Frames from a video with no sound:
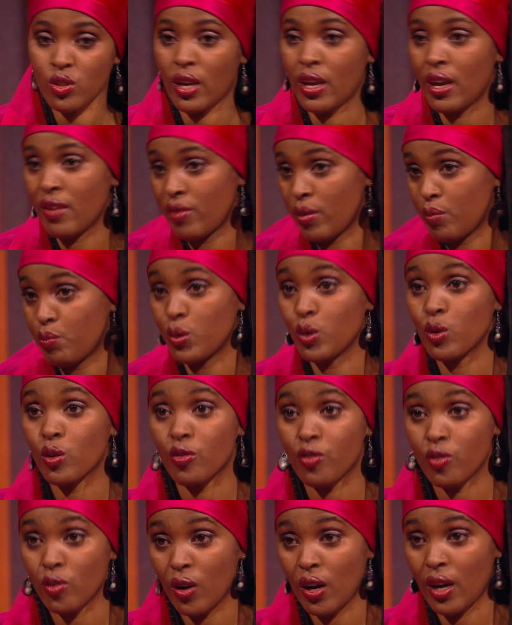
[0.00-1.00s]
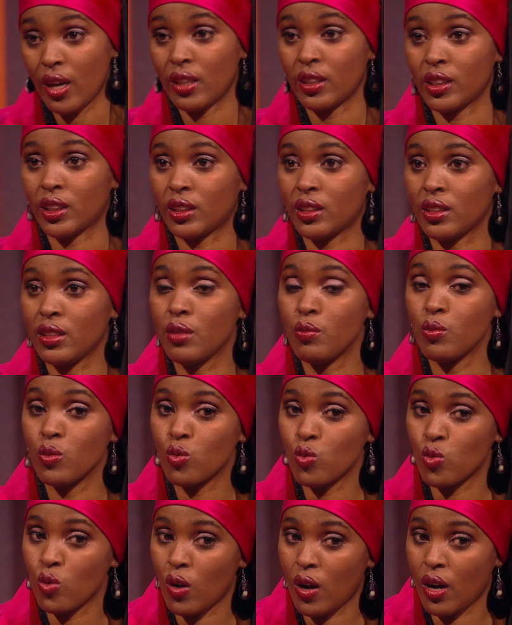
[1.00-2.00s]
I have a beautiful Irish team
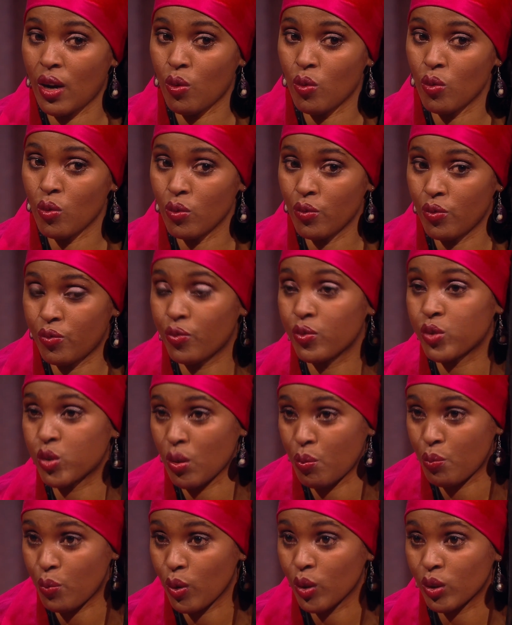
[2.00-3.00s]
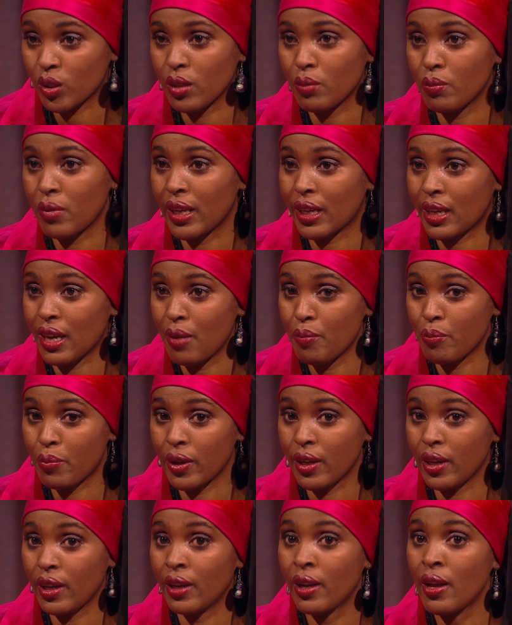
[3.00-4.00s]
who are supporting my
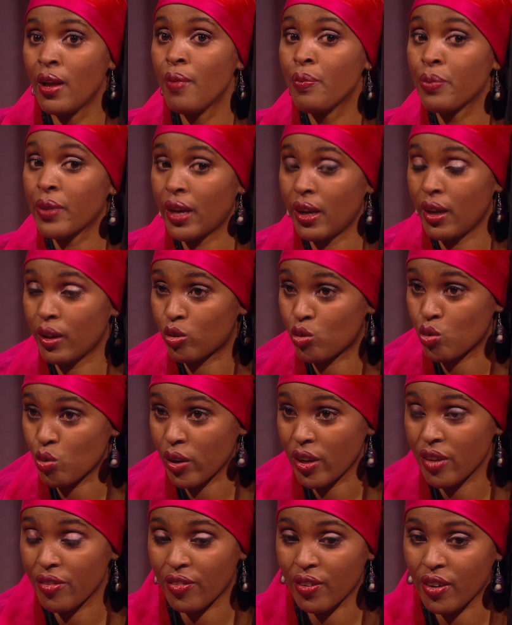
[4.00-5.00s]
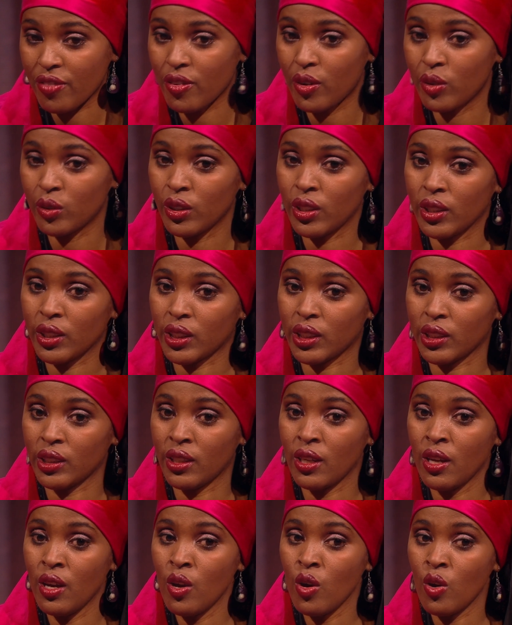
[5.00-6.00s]
campaign through Ifrah Foundation,
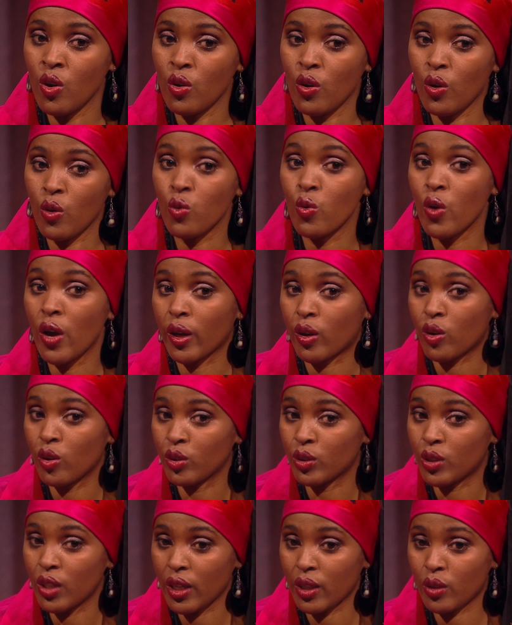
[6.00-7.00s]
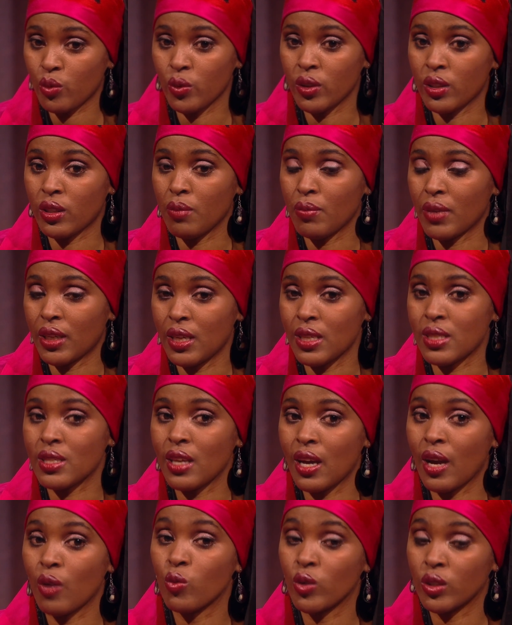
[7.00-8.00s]
who I contact with them and I say
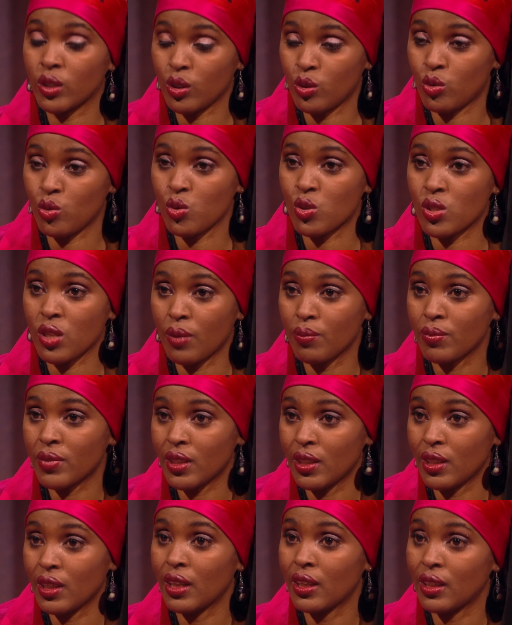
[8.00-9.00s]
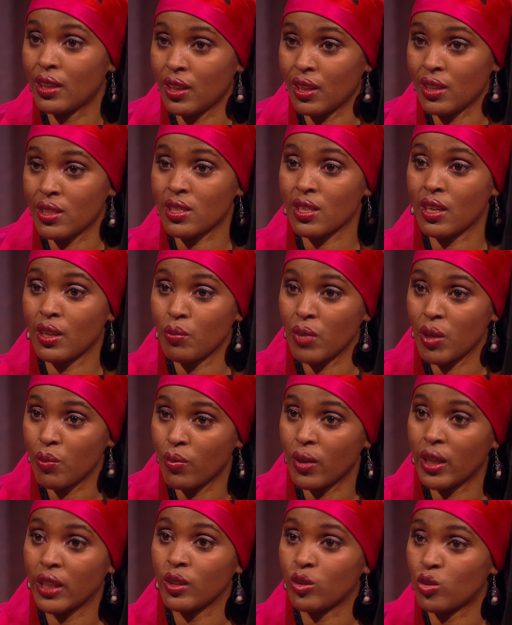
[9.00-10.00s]
I want to do something, and they send me
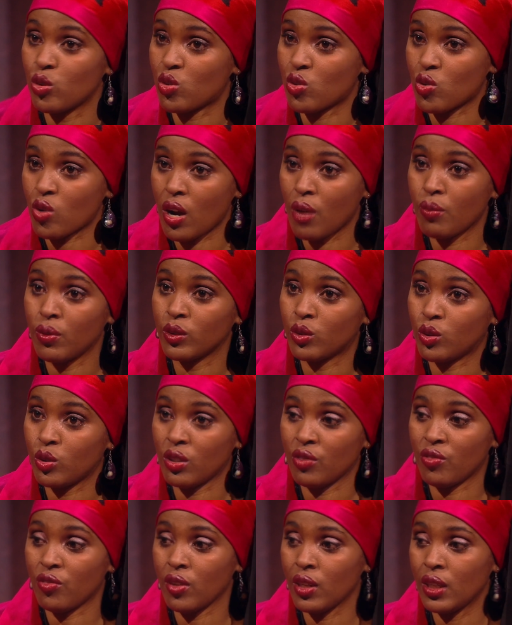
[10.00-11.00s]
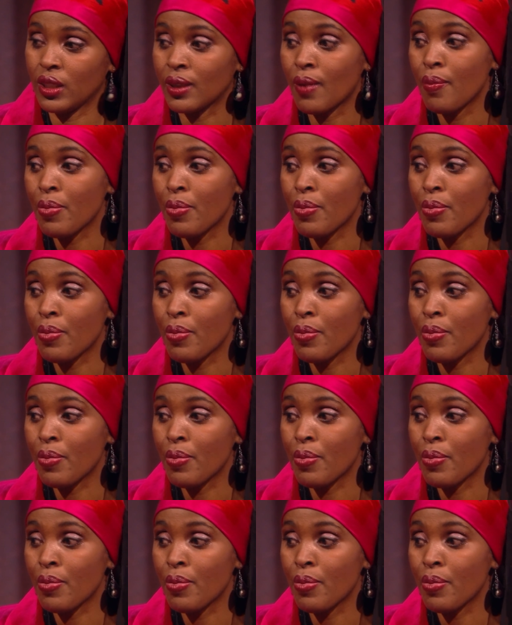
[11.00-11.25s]
money to travel to the village.